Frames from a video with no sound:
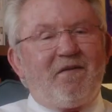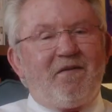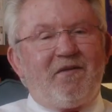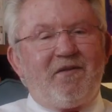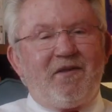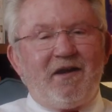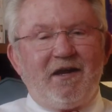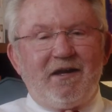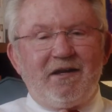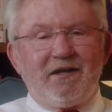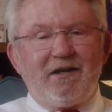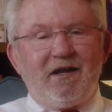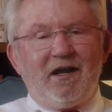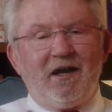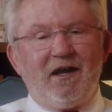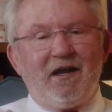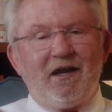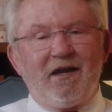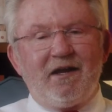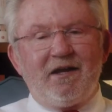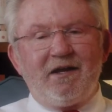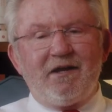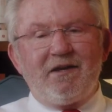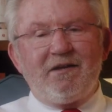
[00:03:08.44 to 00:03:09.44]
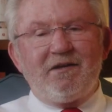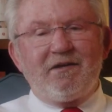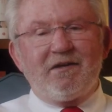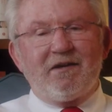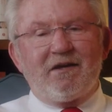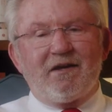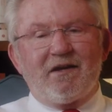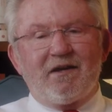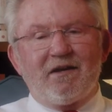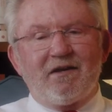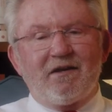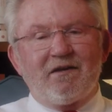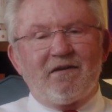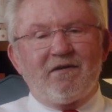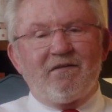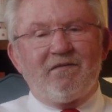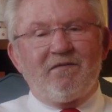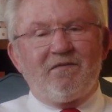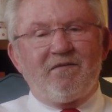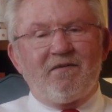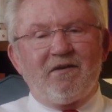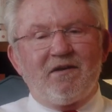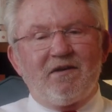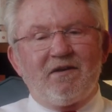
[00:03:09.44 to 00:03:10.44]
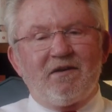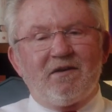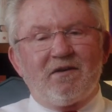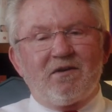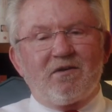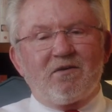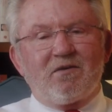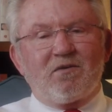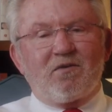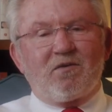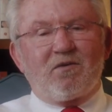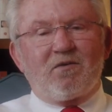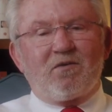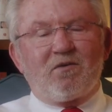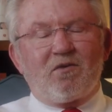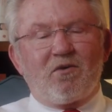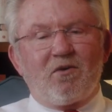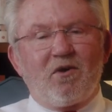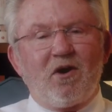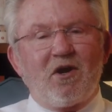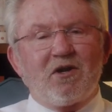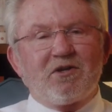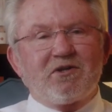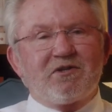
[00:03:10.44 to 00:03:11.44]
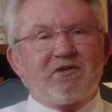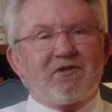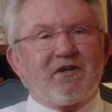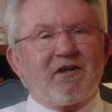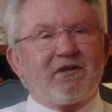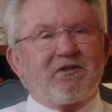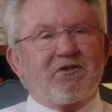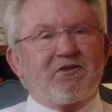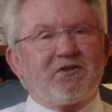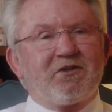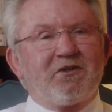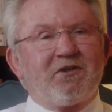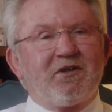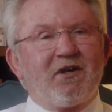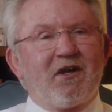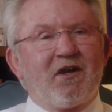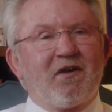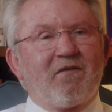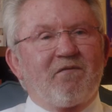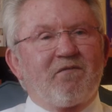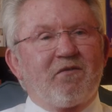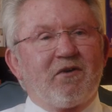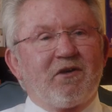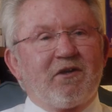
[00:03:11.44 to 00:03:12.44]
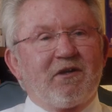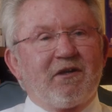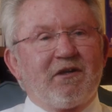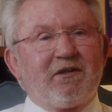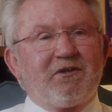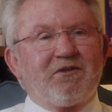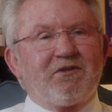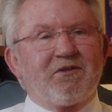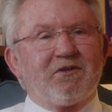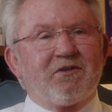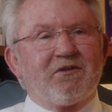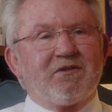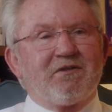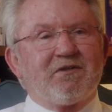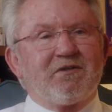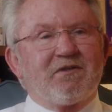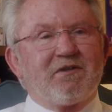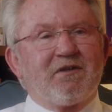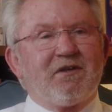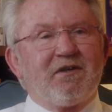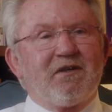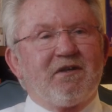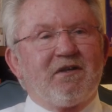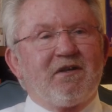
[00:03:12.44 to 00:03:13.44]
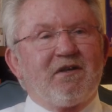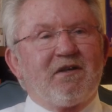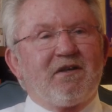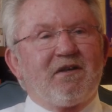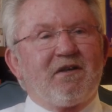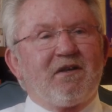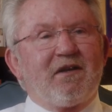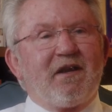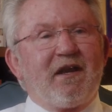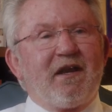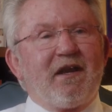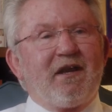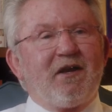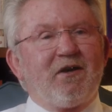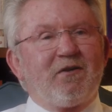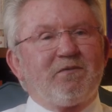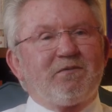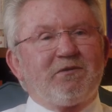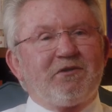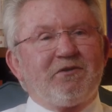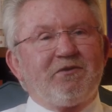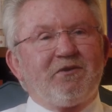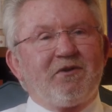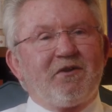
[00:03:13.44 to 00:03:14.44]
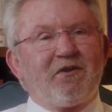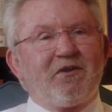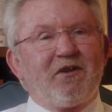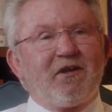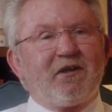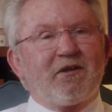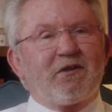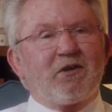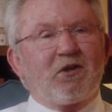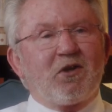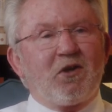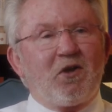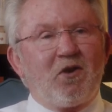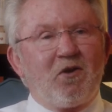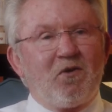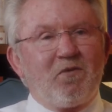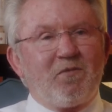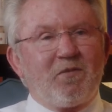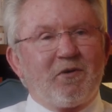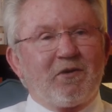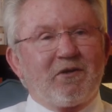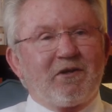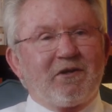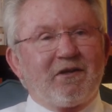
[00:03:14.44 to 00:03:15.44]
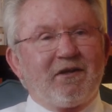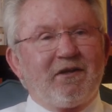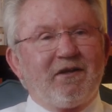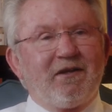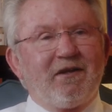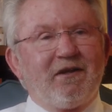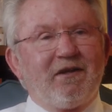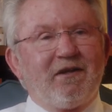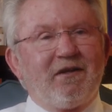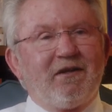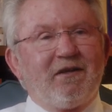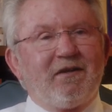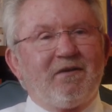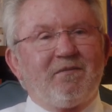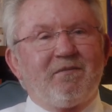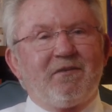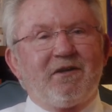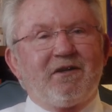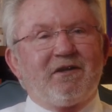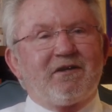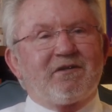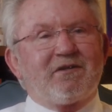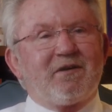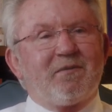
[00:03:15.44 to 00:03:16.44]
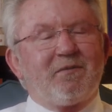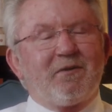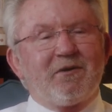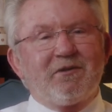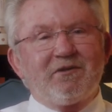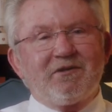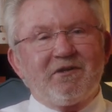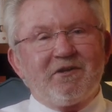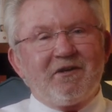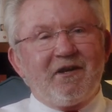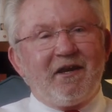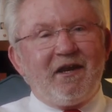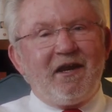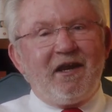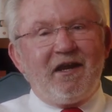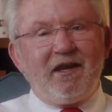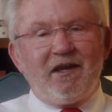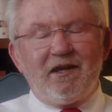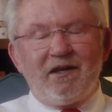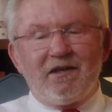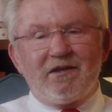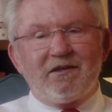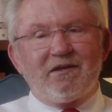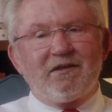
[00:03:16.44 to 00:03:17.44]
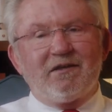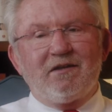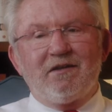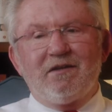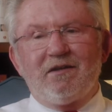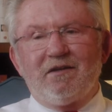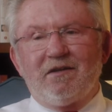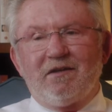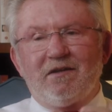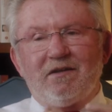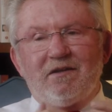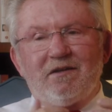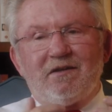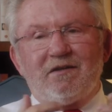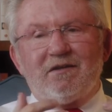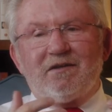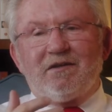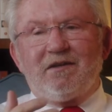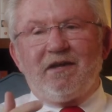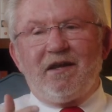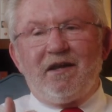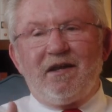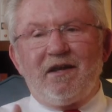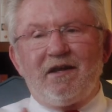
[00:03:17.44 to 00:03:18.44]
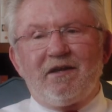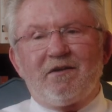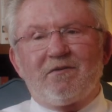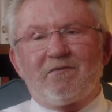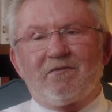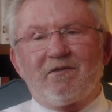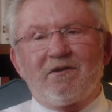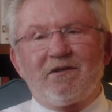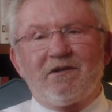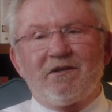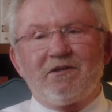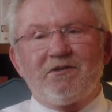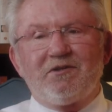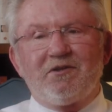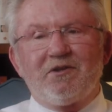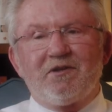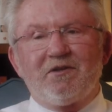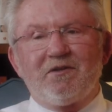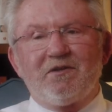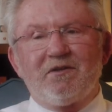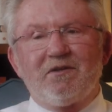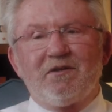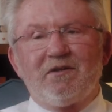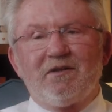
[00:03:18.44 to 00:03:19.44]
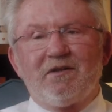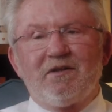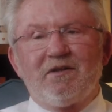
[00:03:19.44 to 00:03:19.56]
That kind of cross-section of religions helps you to think globally, because a person can't take religion